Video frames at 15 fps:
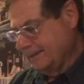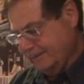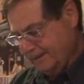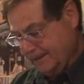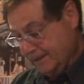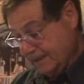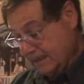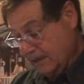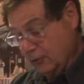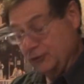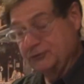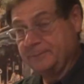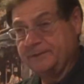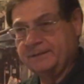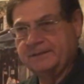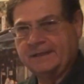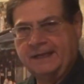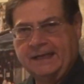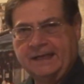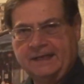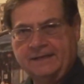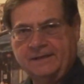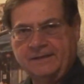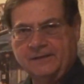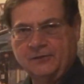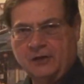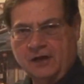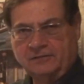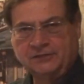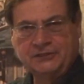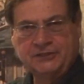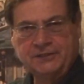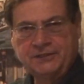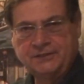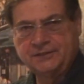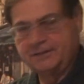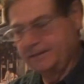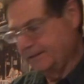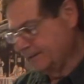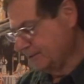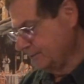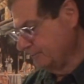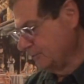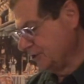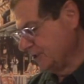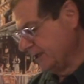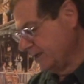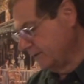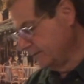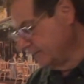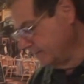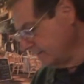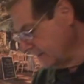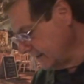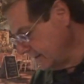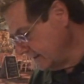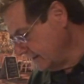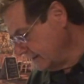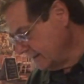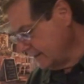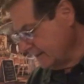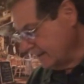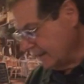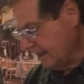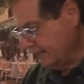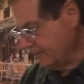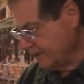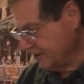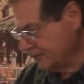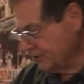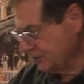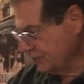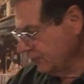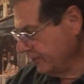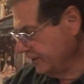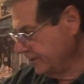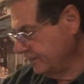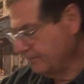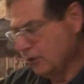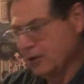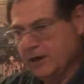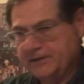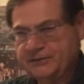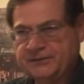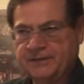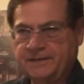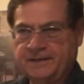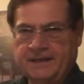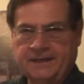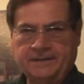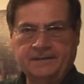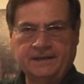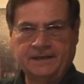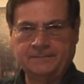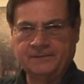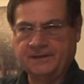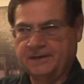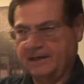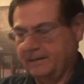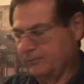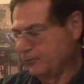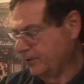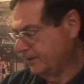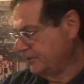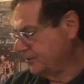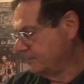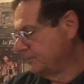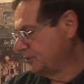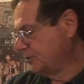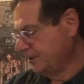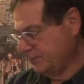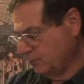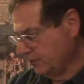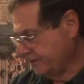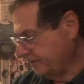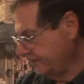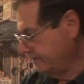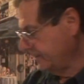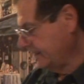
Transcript: the encouragement and the knowledge he's shared. I'm going to just show you the parts that I am going to upgrade this machine with.